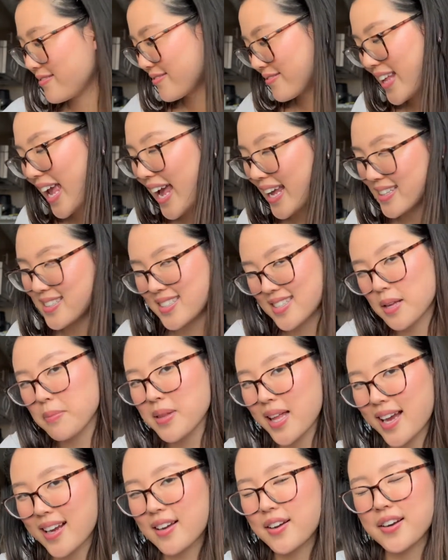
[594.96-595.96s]
hence the
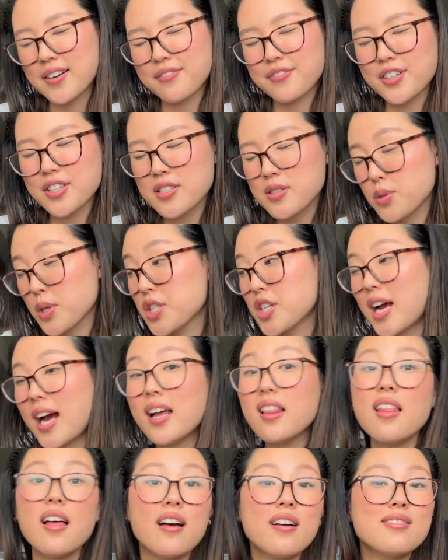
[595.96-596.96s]
black Converse, which I
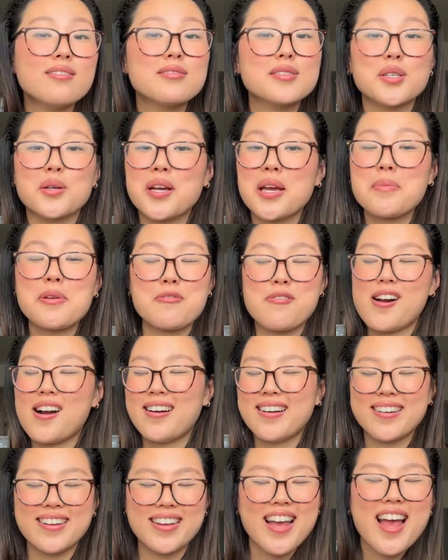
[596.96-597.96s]
love, don't get me
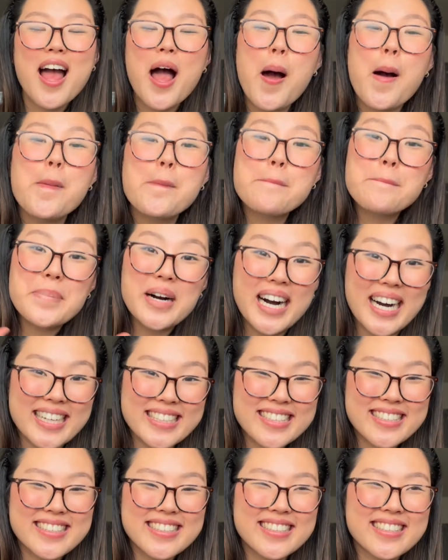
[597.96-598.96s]
wrong.
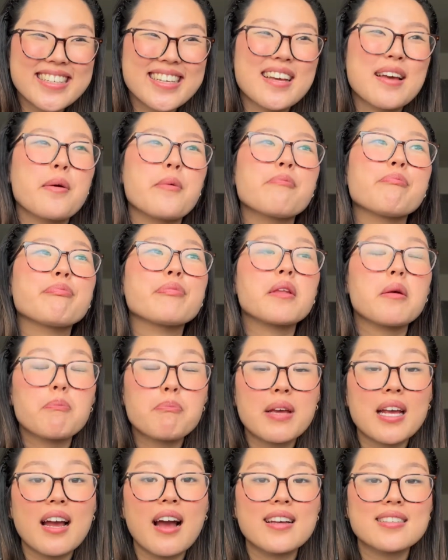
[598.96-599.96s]
But
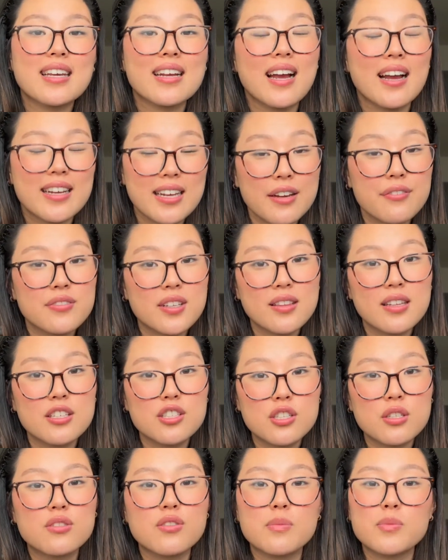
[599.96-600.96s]
because I got gifted these
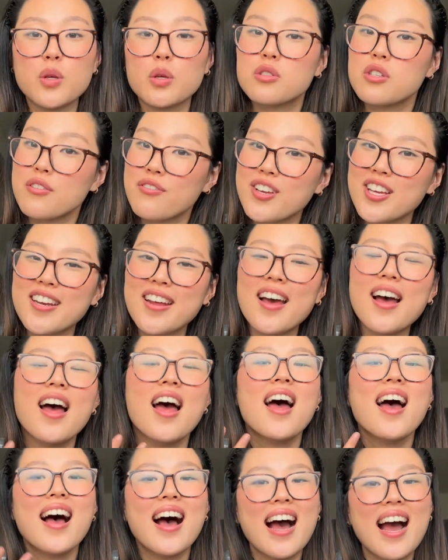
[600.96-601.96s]
shoes from Dolce Vita,
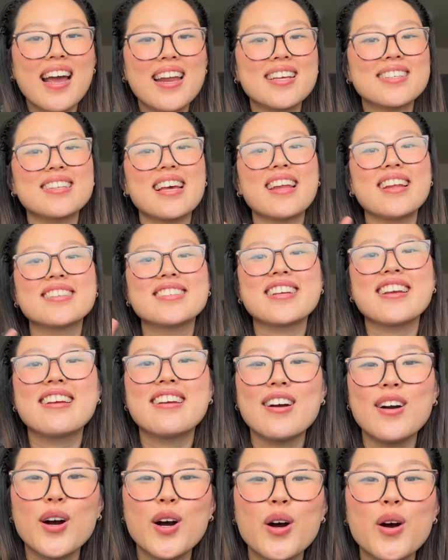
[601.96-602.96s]
I decided to
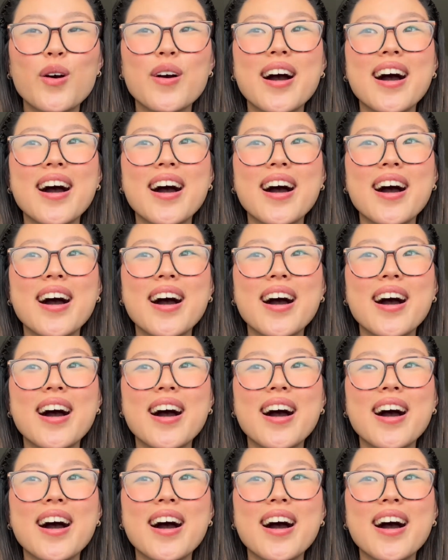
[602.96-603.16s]
go